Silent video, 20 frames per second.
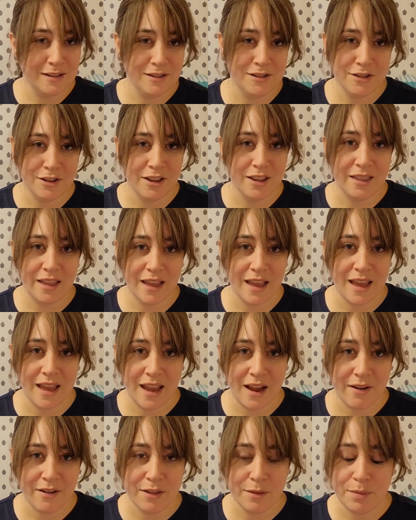so that they can
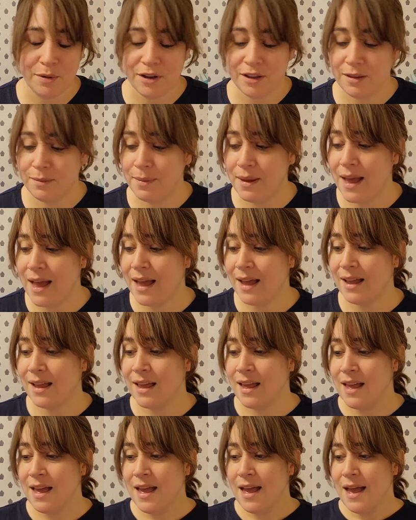carry the book in the
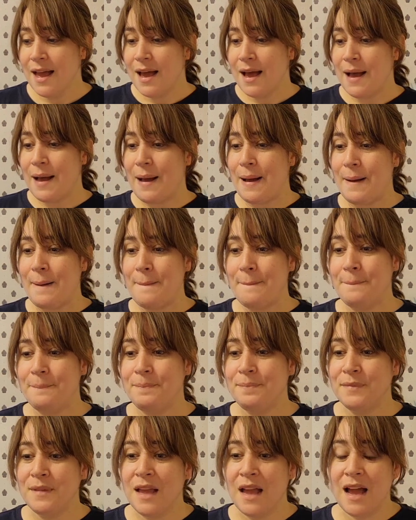bag.
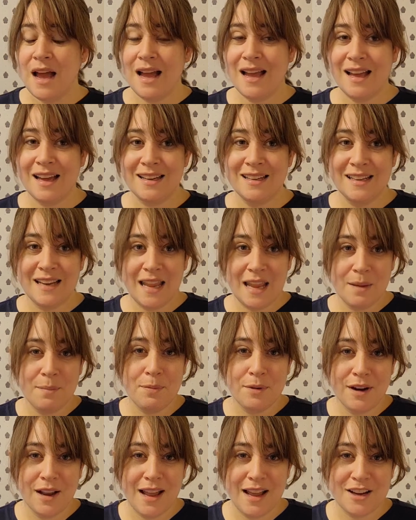I got an
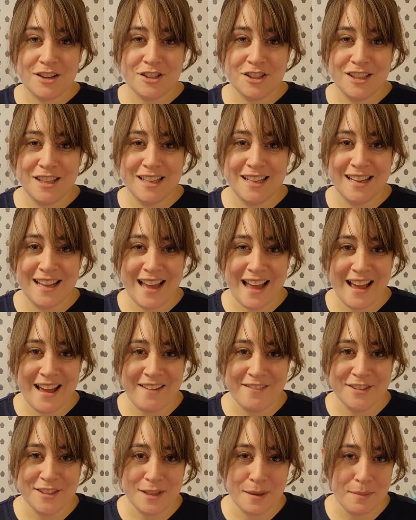apron. I actually
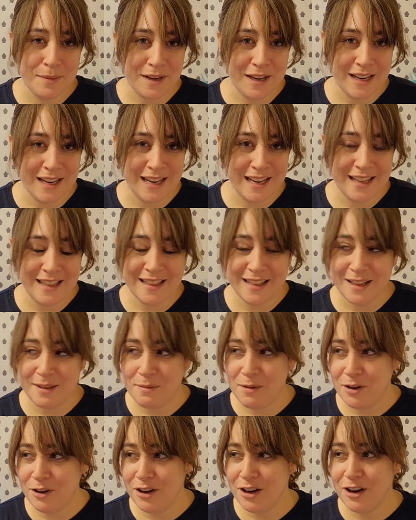have somebody in the
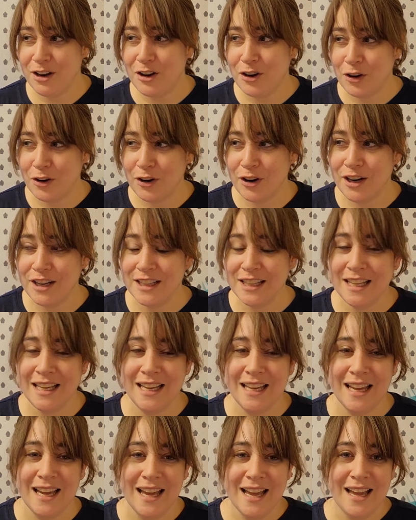community
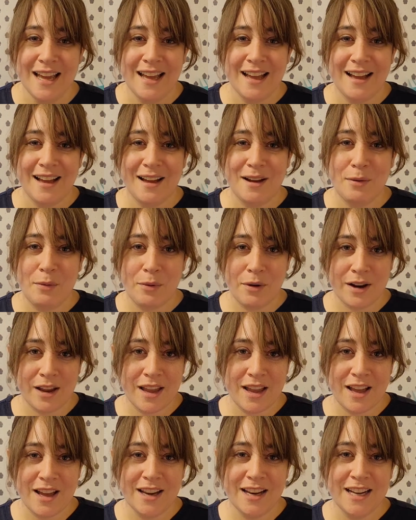currently
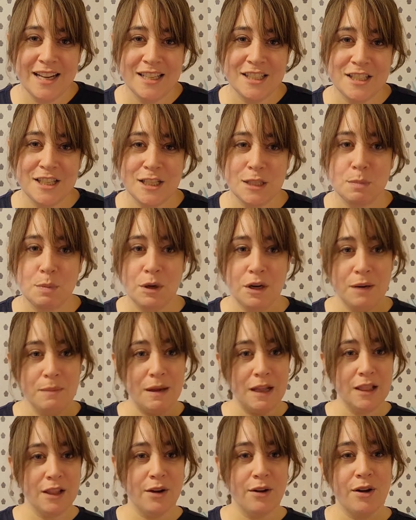working on it. She's putting
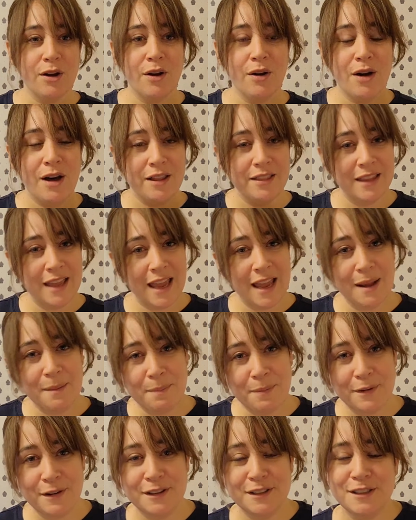my logo on the
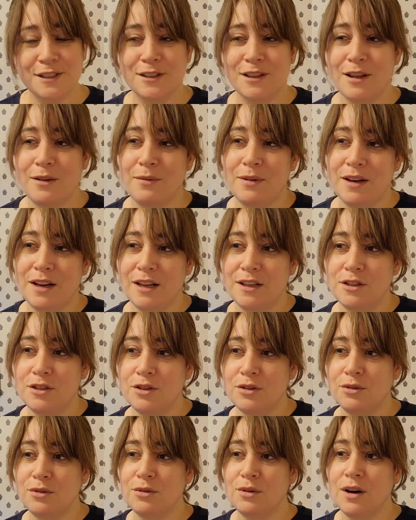apron so that when I
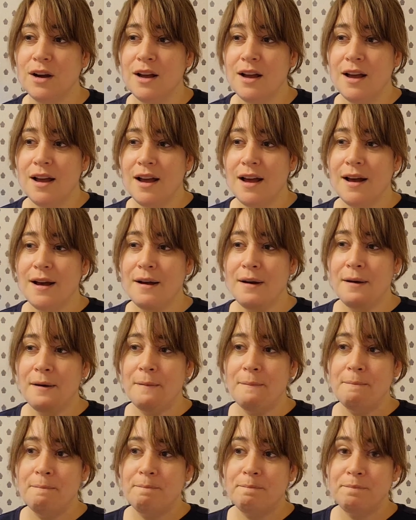do
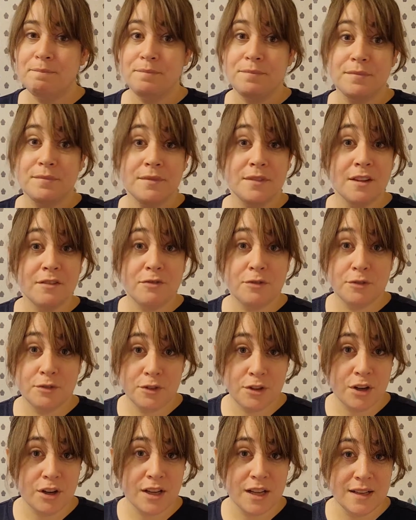the
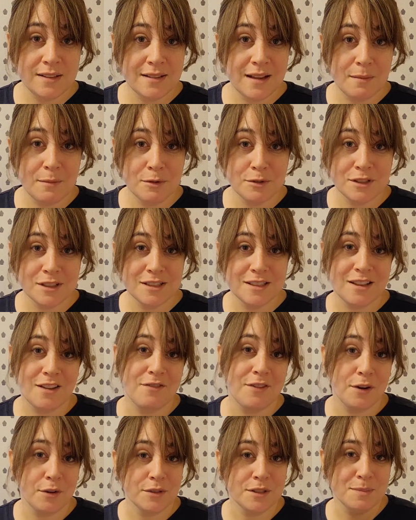cooking demos and
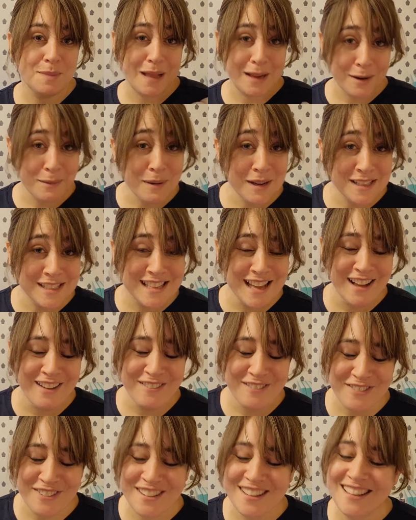stuff, I don't splatter
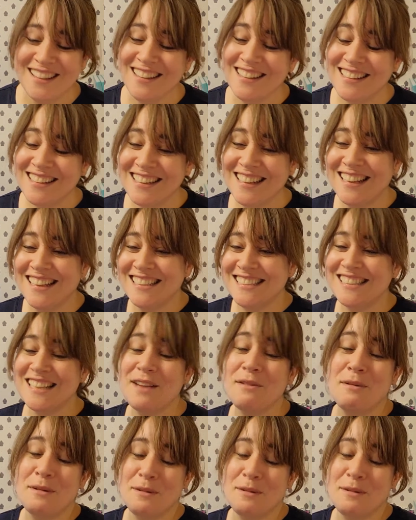myself, because